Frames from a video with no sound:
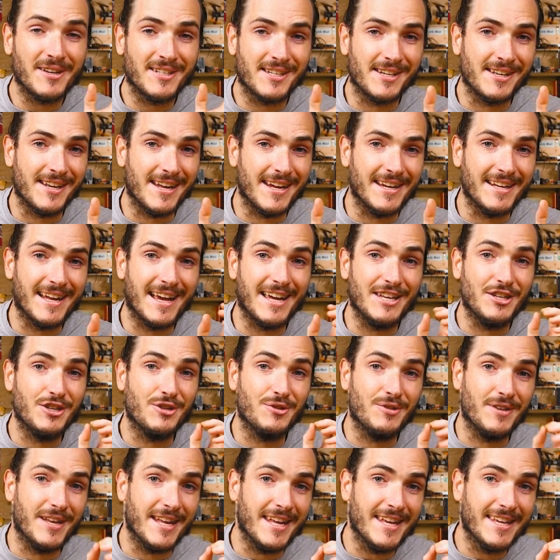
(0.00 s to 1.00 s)
going to need a
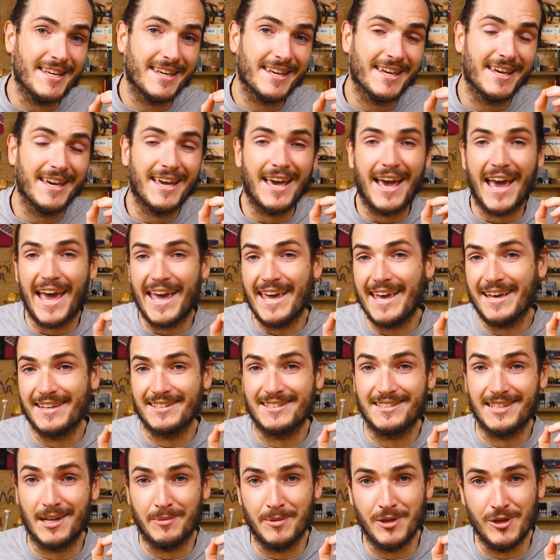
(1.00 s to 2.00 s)
unique A
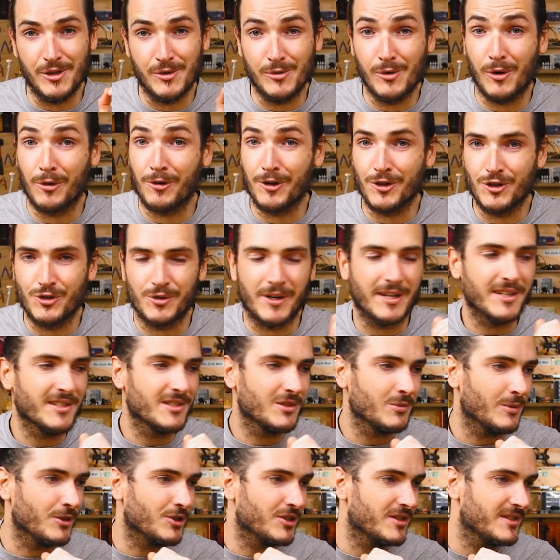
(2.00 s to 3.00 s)
S W or
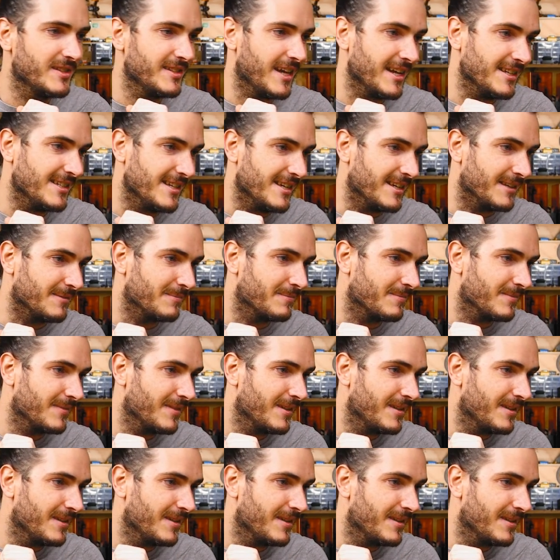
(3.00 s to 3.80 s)
address switch setting.